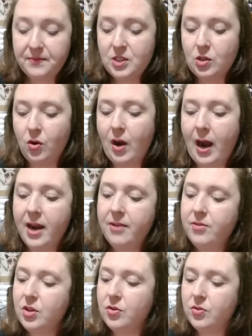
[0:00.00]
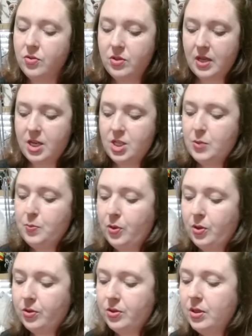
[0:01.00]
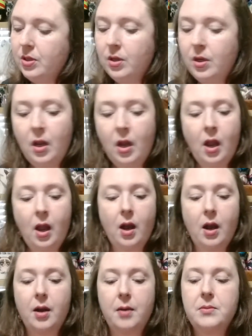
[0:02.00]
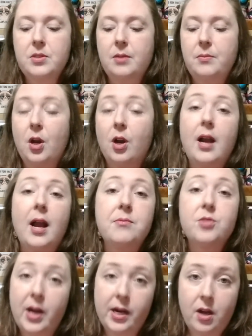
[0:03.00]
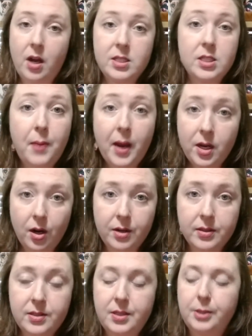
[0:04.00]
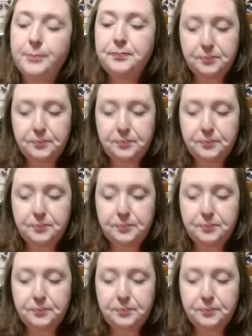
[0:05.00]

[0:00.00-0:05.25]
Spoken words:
So I just pulled some yarn. I'm trying not to buy yarn this year.